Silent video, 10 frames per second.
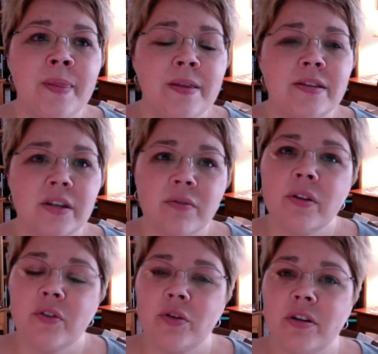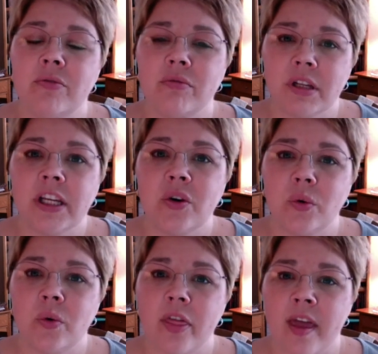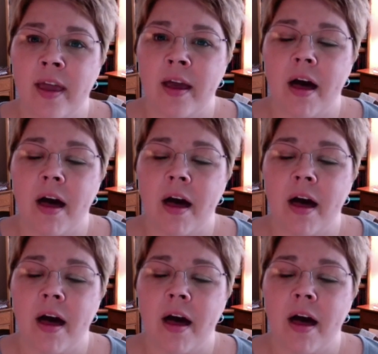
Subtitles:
Several of you did a really cool thing